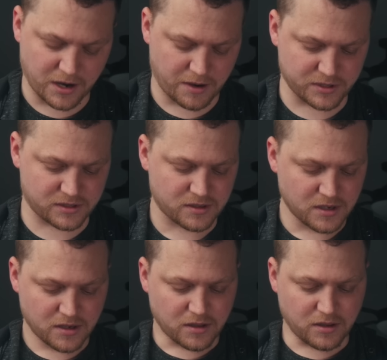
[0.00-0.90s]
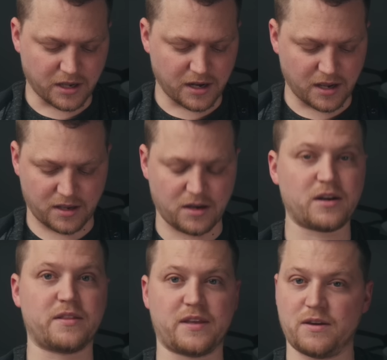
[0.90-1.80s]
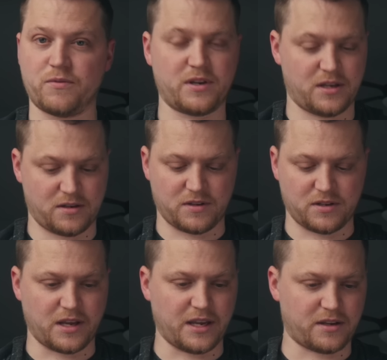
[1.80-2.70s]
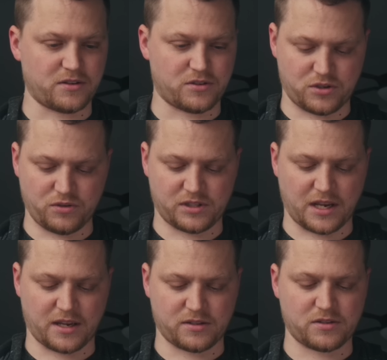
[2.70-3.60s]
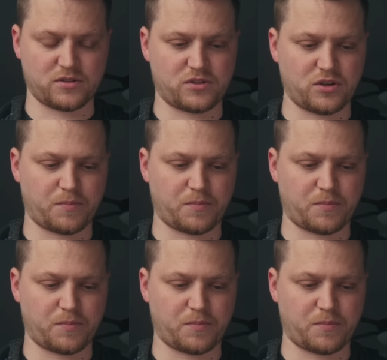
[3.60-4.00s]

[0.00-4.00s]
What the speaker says: I was looking at here, and they went in like 2 seconds. Super